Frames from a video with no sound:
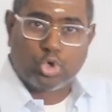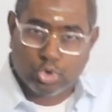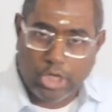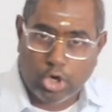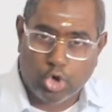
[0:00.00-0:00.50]

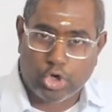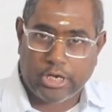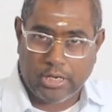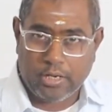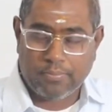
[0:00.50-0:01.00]
to the
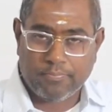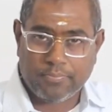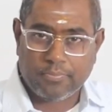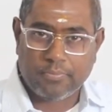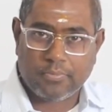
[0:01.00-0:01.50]
hotel,
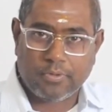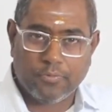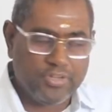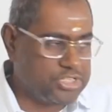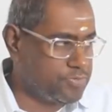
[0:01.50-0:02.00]

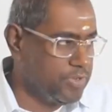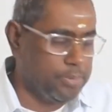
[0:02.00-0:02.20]
which